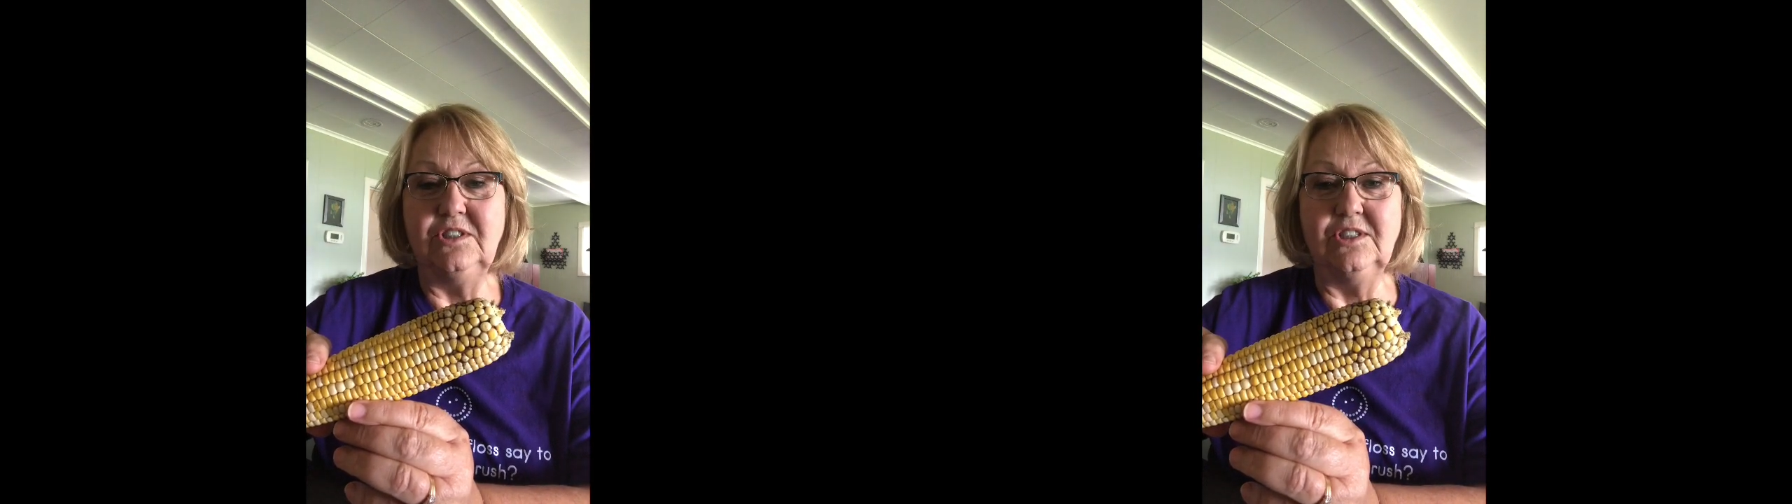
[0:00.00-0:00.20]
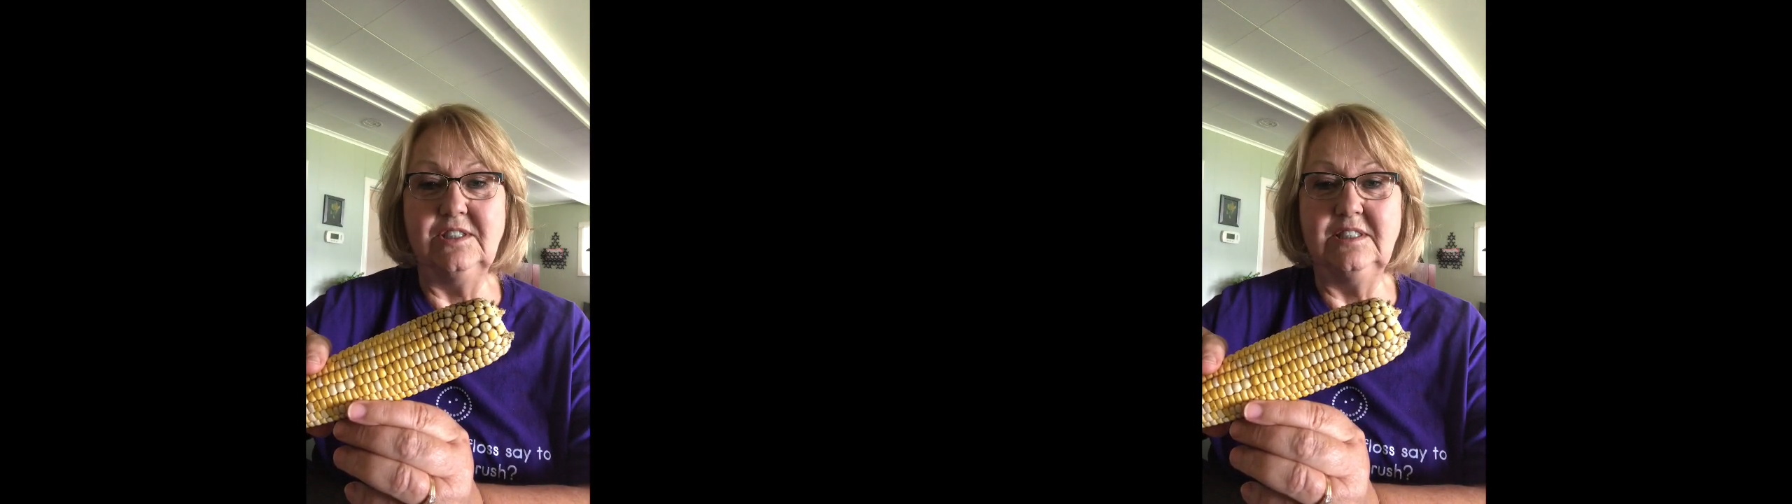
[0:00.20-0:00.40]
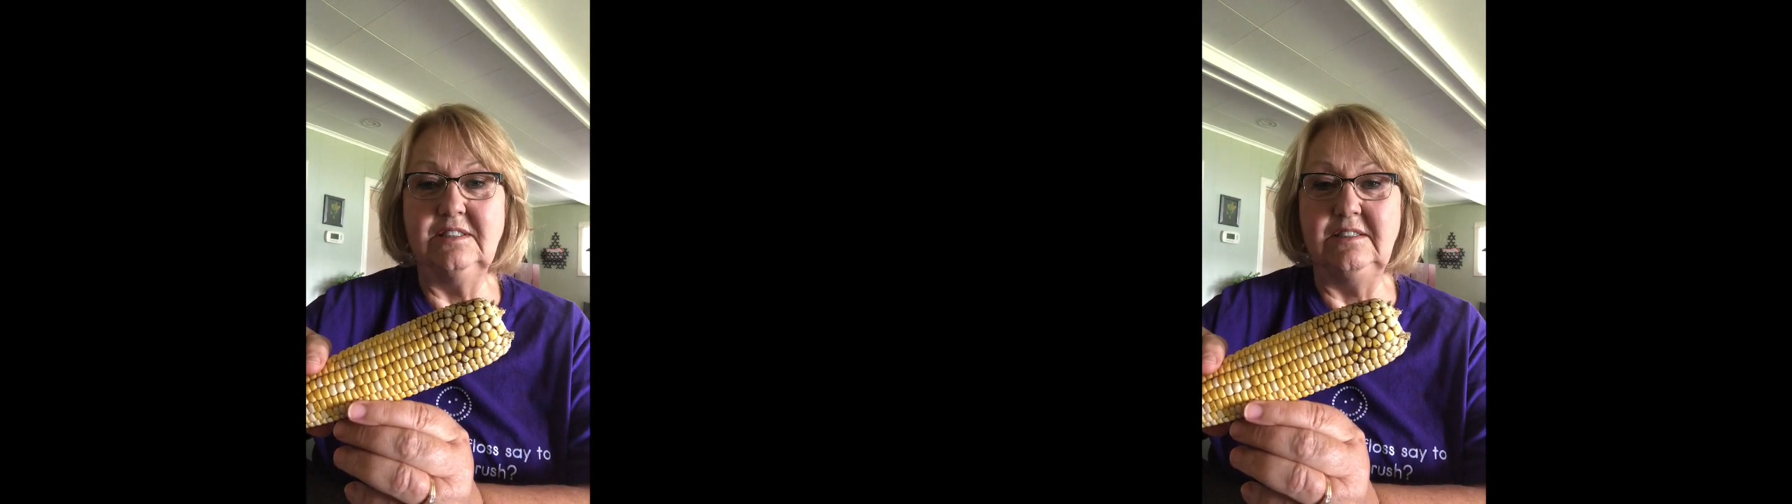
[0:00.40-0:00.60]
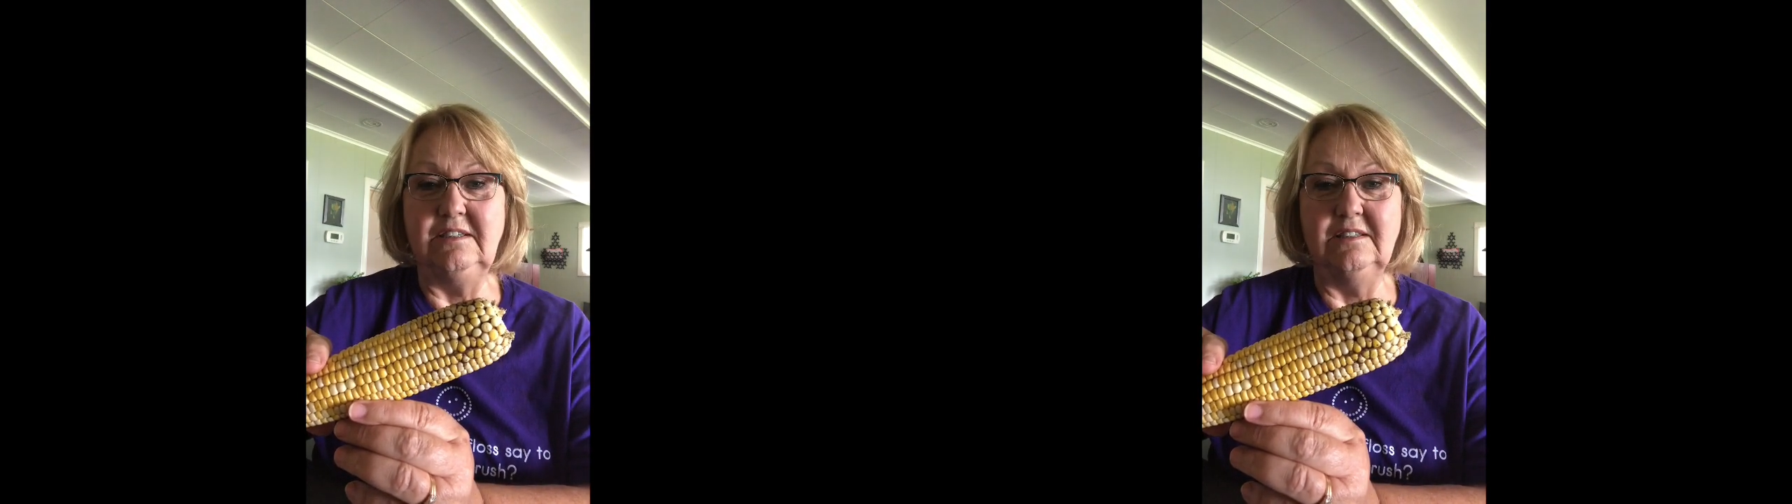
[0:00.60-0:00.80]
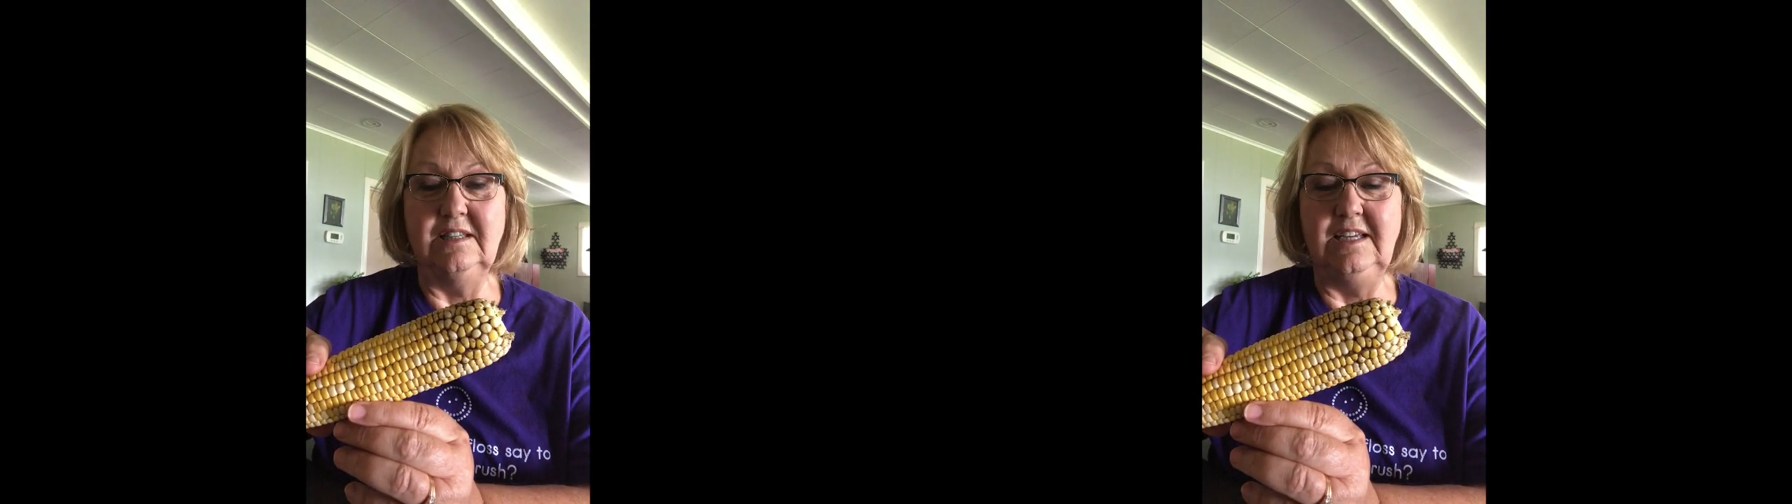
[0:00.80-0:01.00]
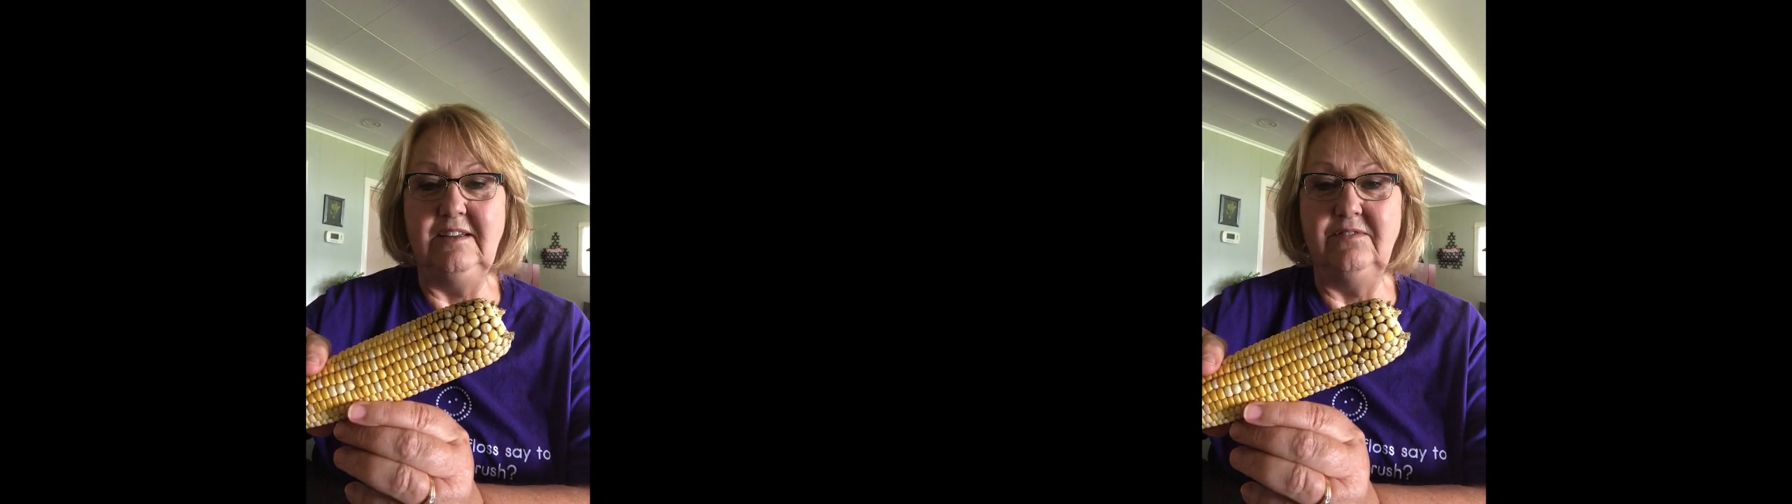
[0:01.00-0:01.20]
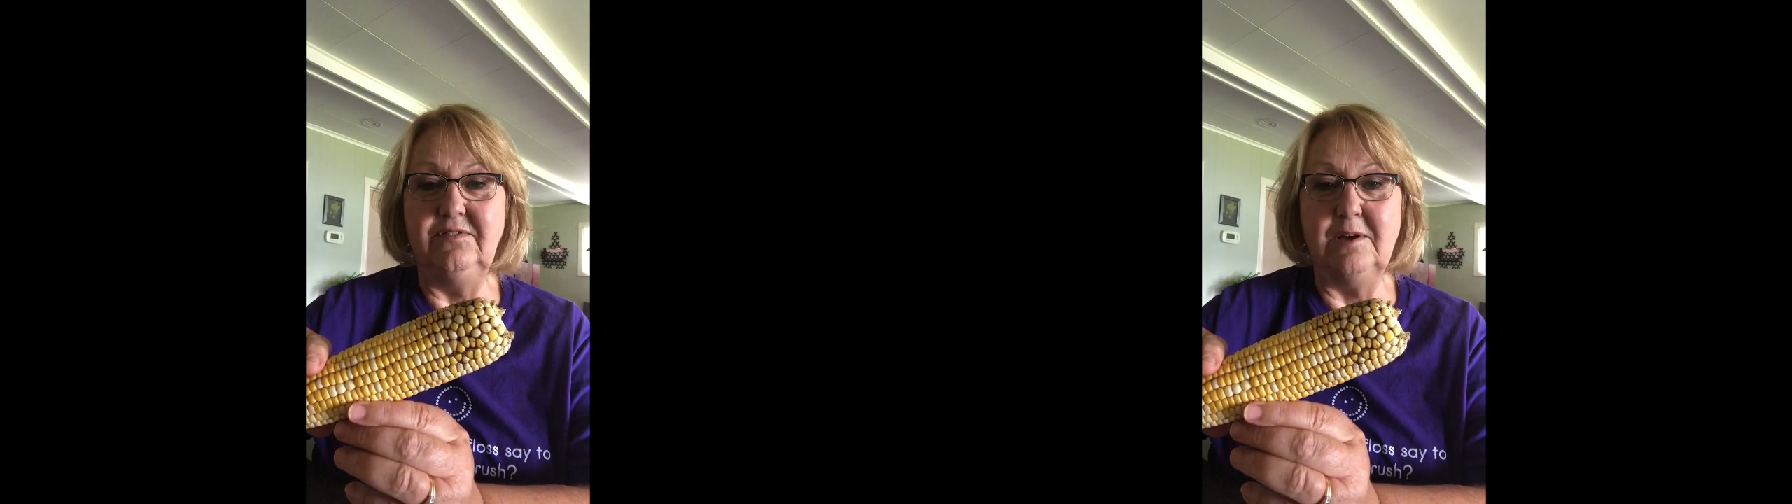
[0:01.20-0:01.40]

just leave